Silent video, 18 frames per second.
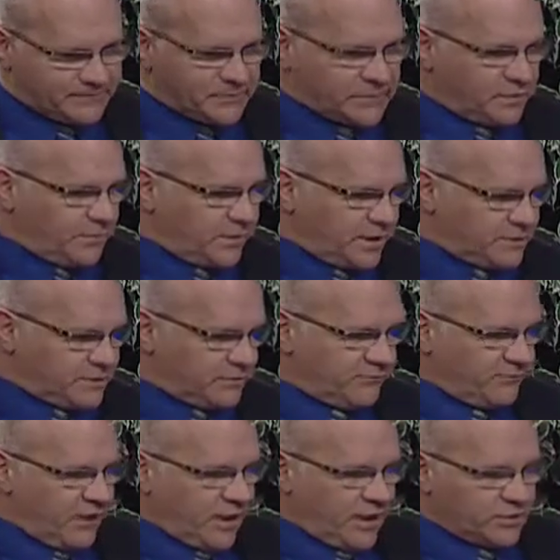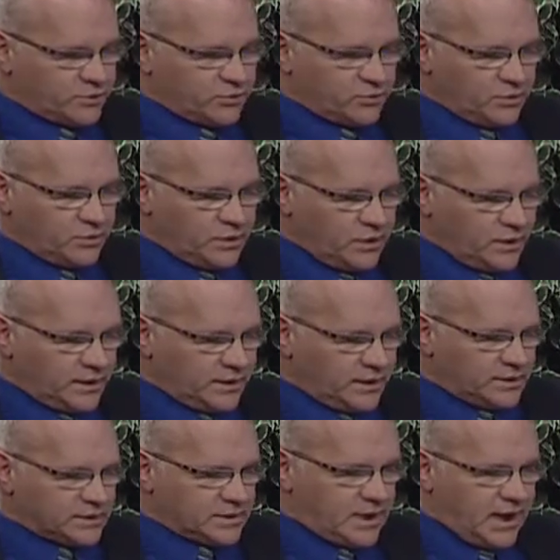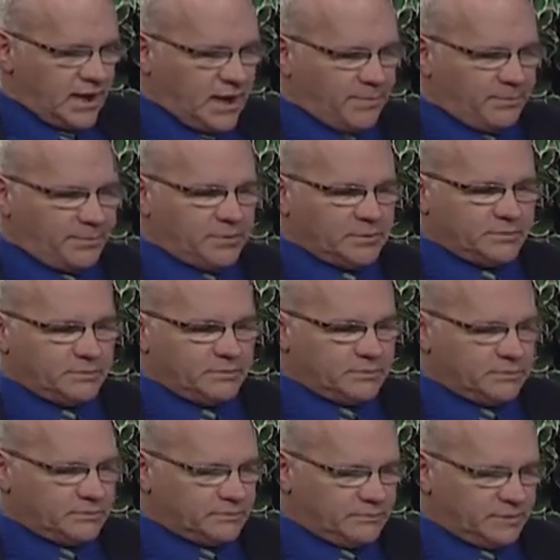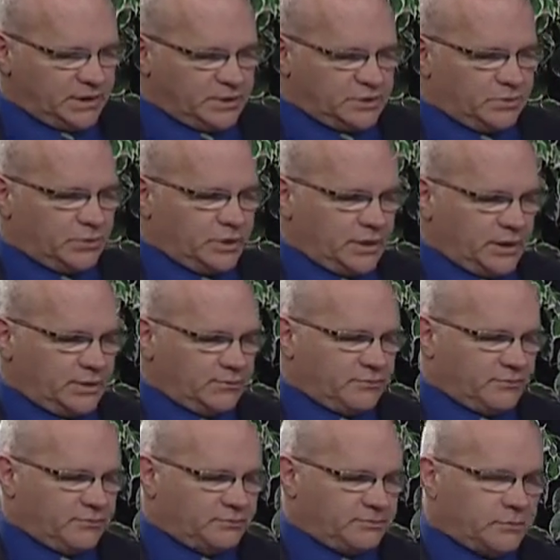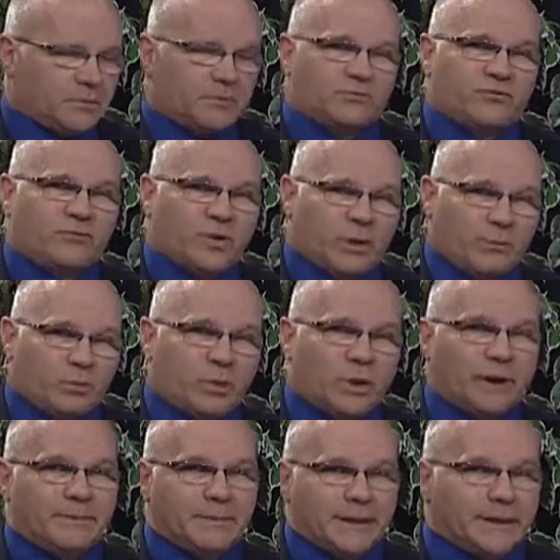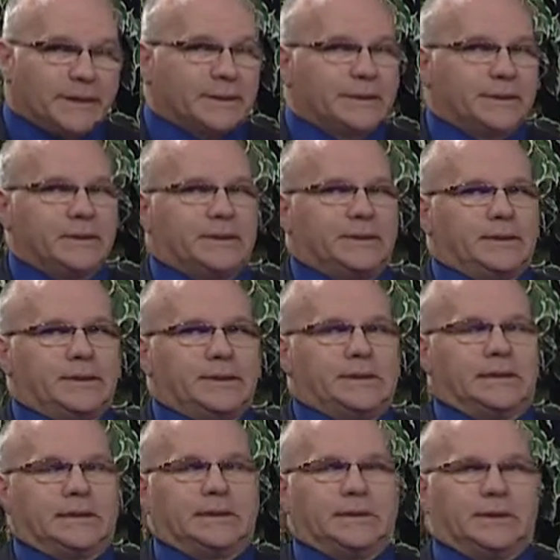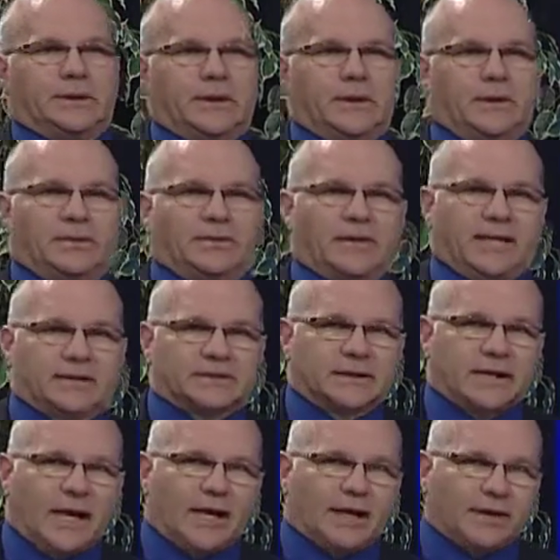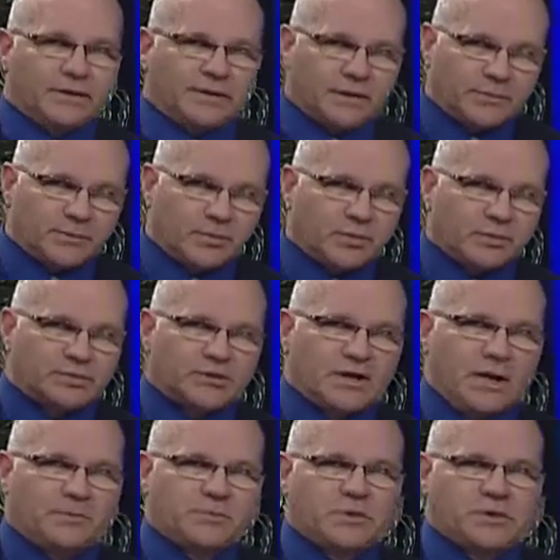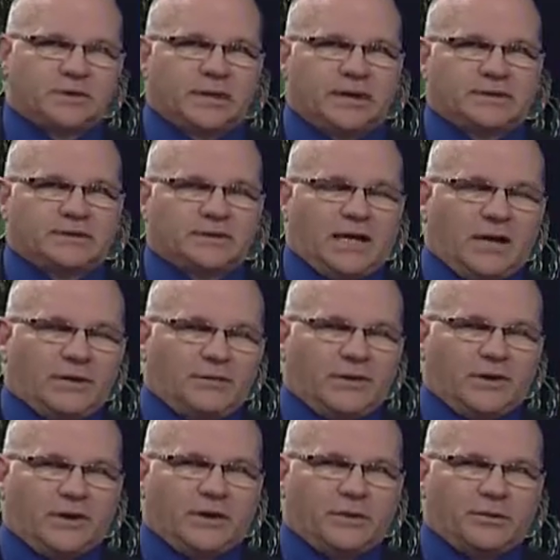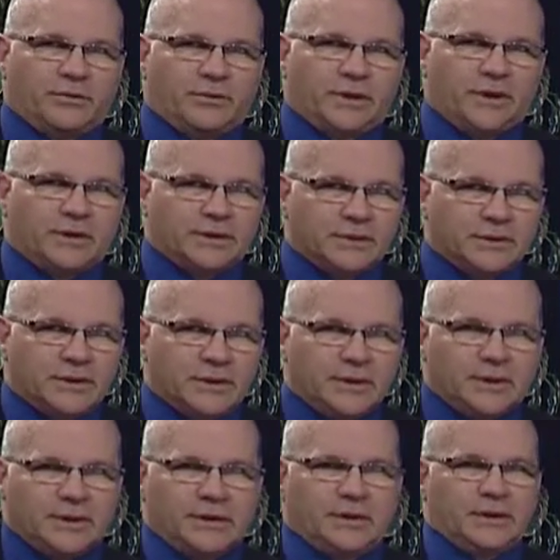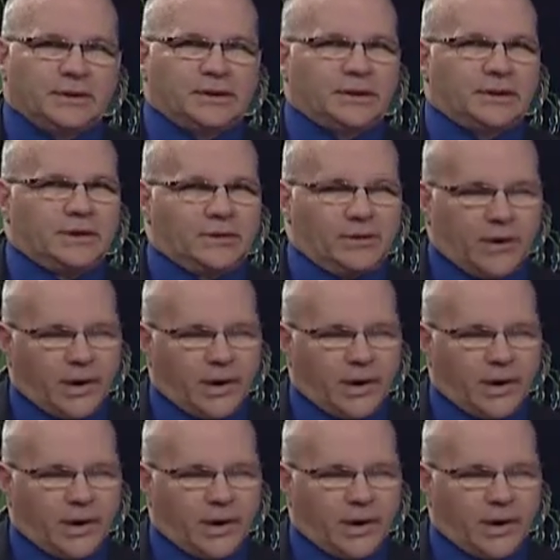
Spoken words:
domestic violence really doesn't happen from women. You know, that's kind of the perception that's out there, that, you know,